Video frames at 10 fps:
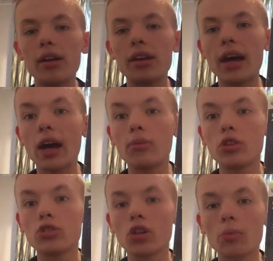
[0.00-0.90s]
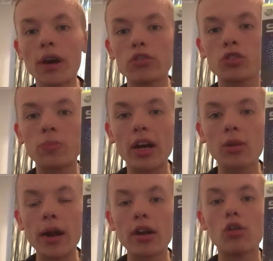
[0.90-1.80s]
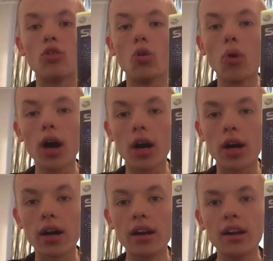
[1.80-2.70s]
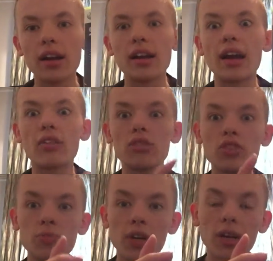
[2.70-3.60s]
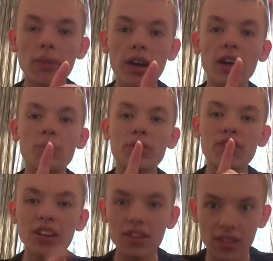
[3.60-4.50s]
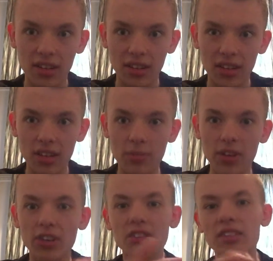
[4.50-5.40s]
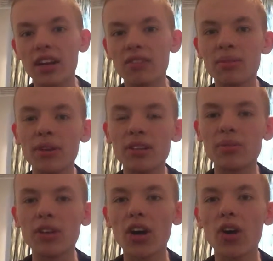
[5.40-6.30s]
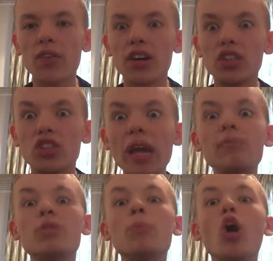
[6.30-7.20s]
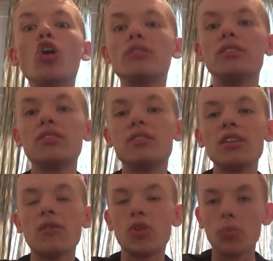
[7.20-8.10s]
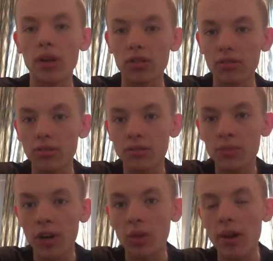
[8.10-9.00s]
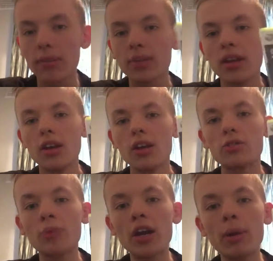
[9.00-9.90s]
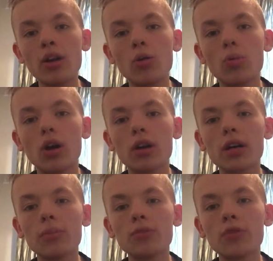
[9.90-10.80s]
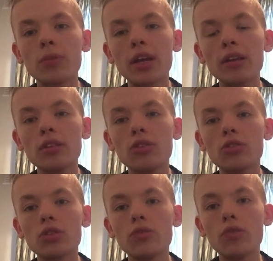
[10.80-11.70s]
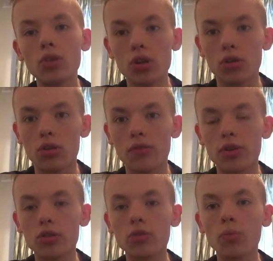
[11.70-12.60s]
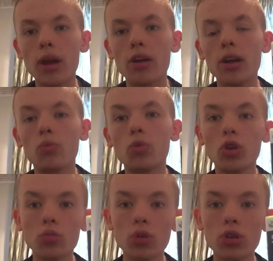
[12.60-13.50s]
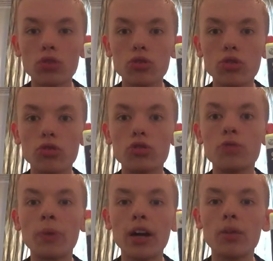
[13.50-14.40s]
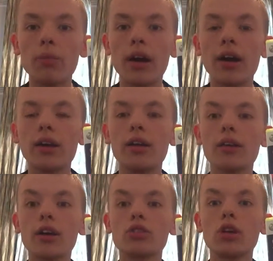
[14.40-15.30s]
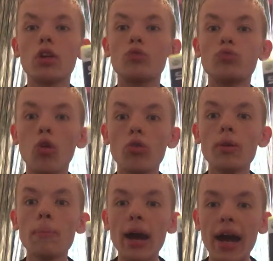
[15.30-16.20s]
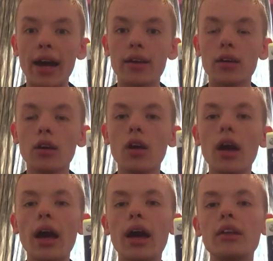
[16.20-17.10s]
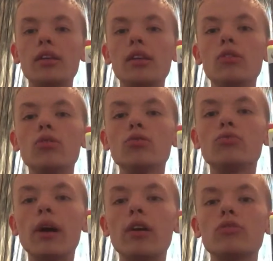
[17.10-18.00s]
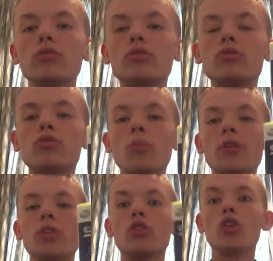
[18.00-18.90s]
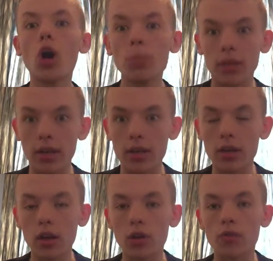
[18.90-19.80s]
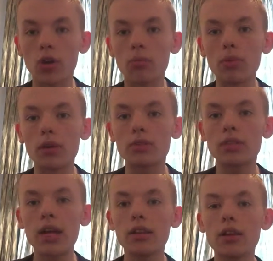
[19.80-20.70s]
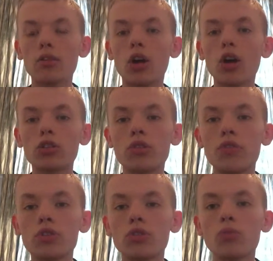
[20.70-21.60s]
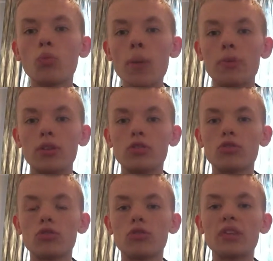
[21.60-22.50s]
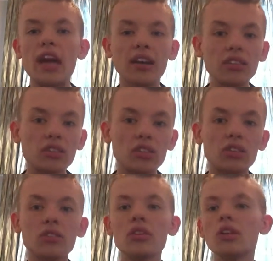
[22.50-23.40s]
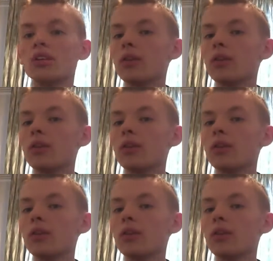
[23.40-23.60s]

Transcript: Now I'm going to talk about Spider-Man Noir. Now this Spider-Man I particularly like because this kind of reminds me of a James Bond, if you will, Spider-Man. Spider-Man Noir comes from the 1934 universe where in World War II, Spider-Man is actually a grown man and he goes around stopping the Goblin from selling artificial weapons to gangsters,